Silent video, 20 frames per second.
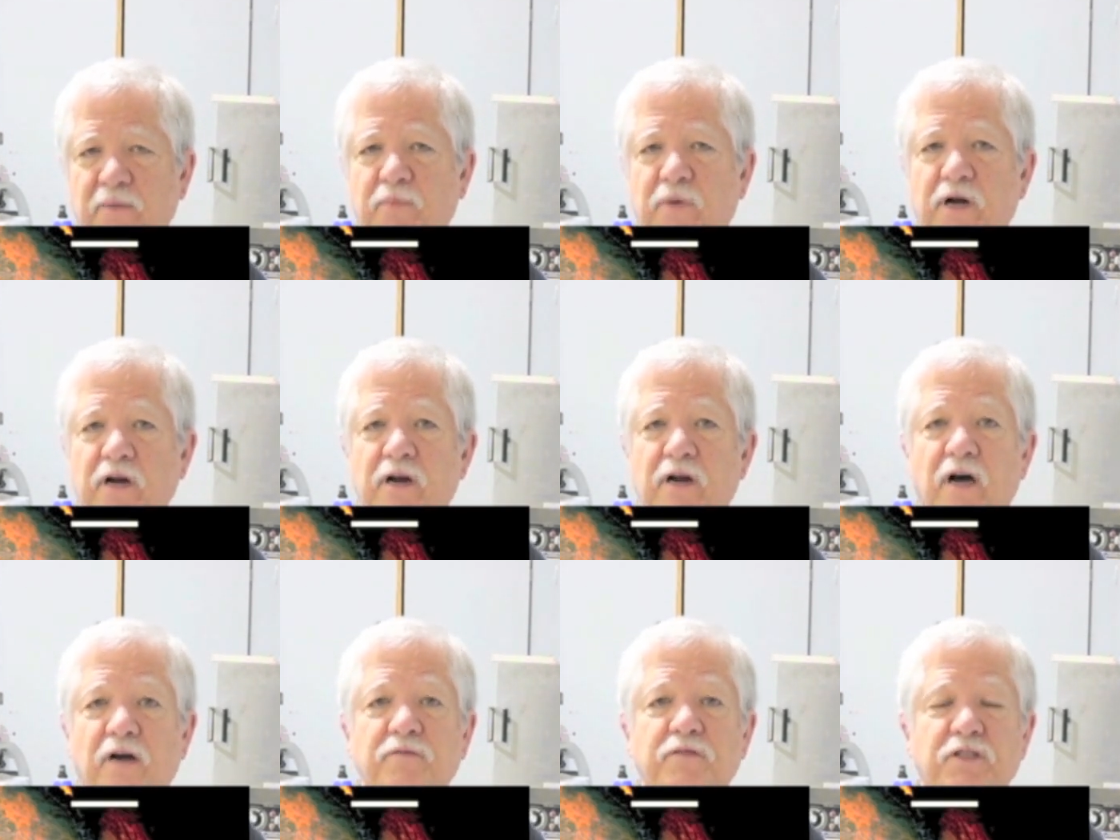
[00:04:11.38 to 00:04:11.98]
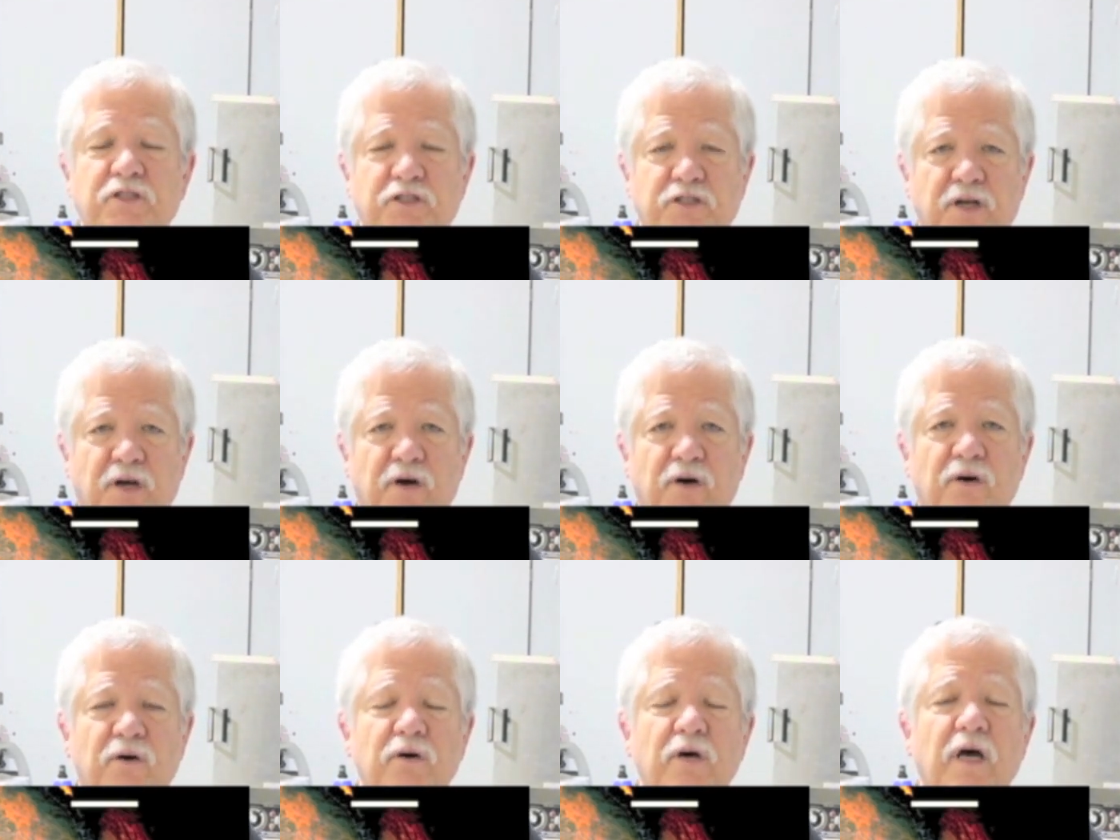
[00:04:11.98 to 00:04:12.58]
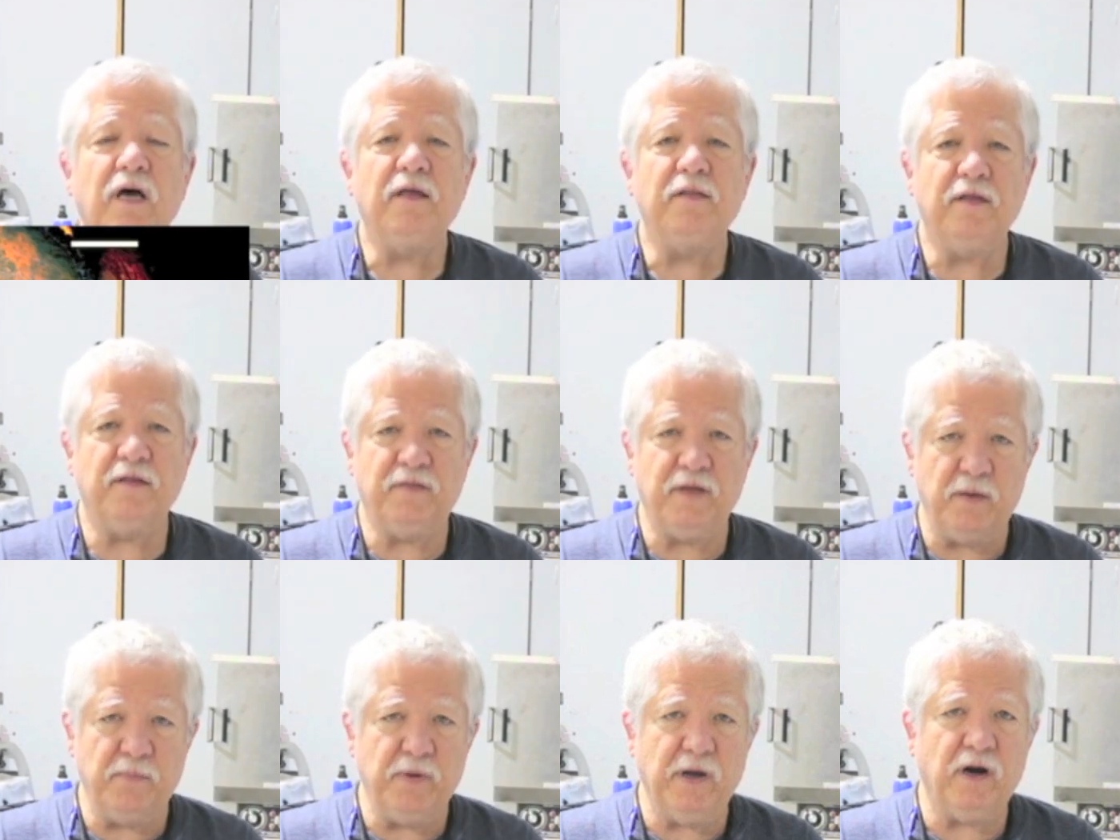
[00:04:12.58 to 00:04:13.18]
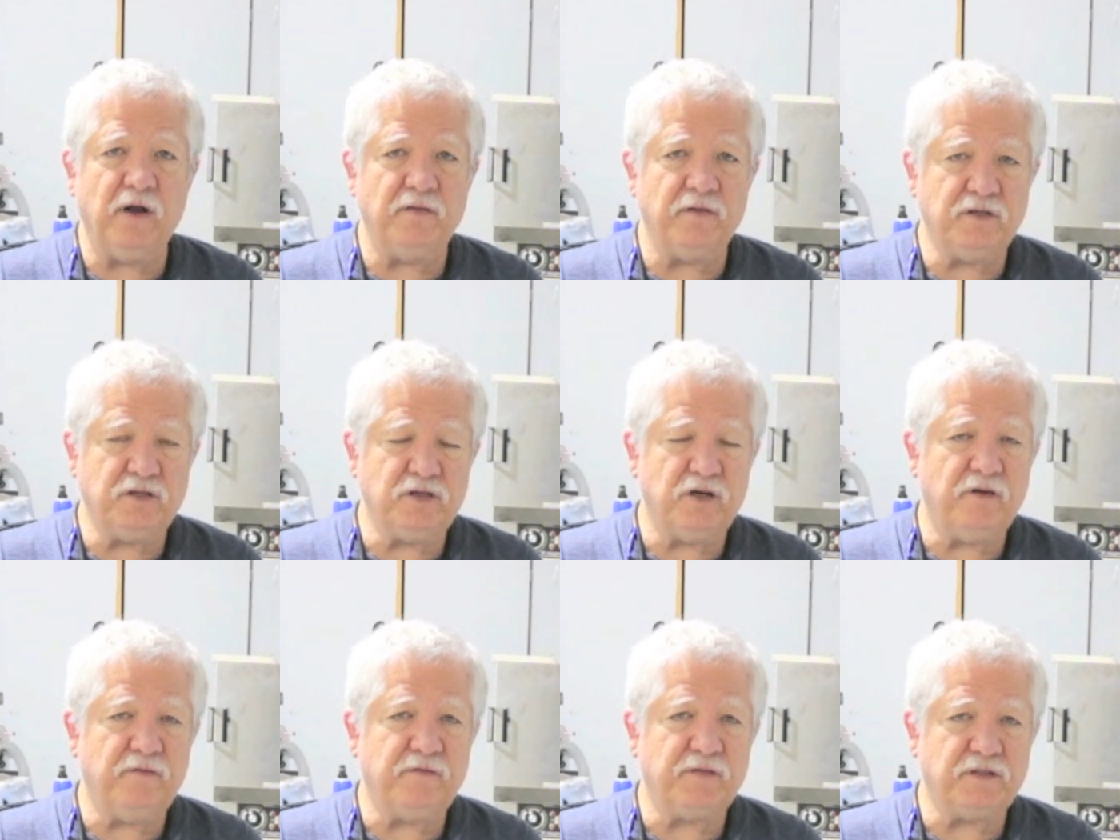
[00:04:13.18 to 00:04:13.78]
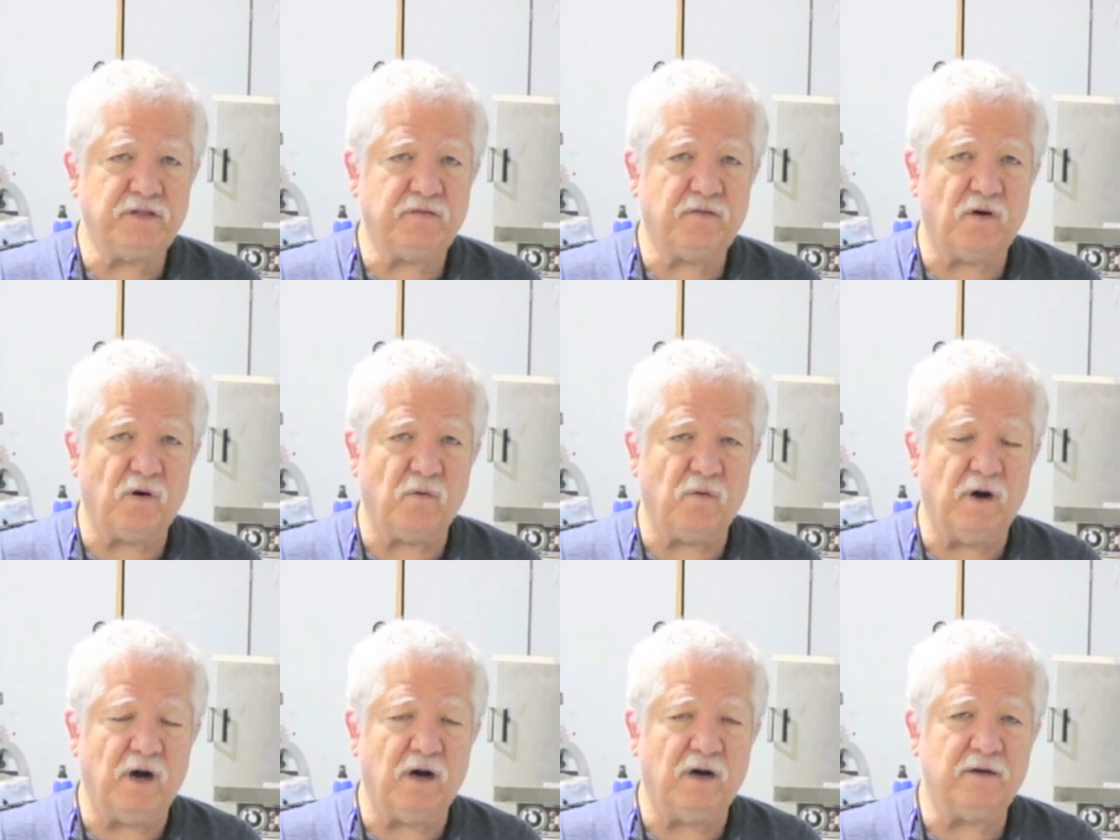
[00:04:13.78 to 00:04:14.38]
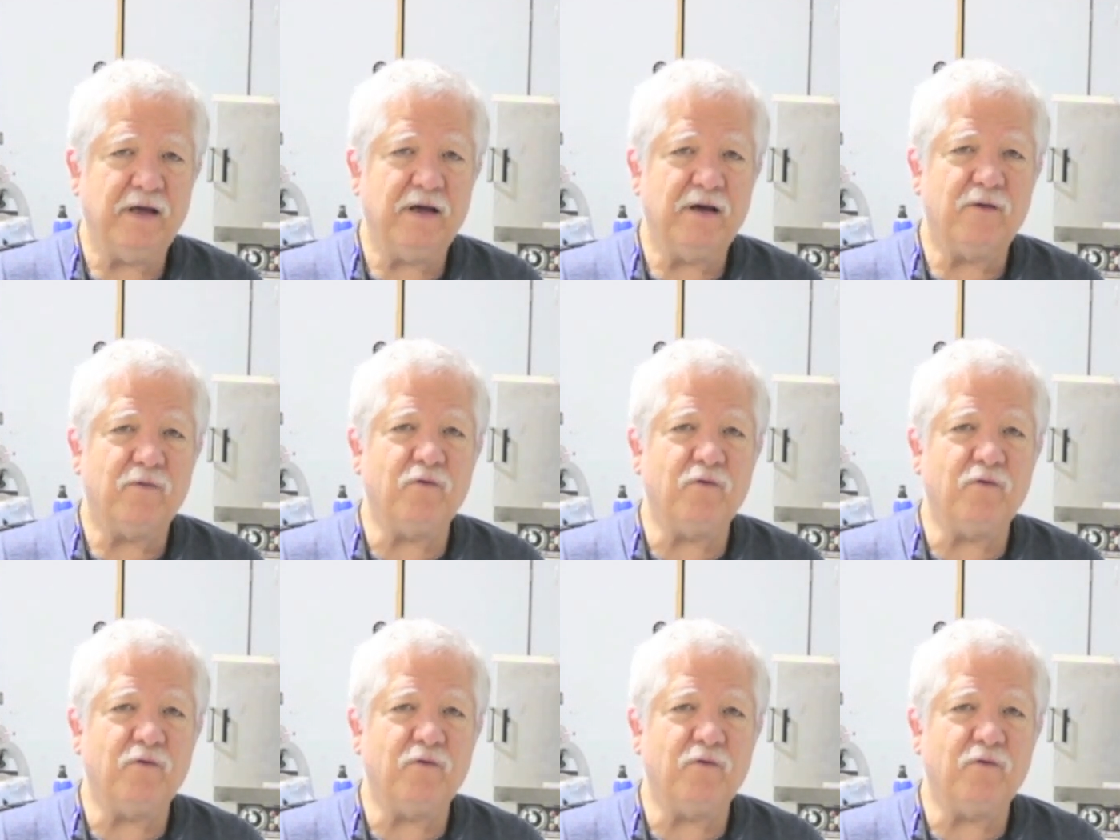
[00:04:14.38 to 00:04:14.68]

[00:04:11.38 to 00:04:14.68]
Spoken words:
but enough to show that they've been on the surface for a while.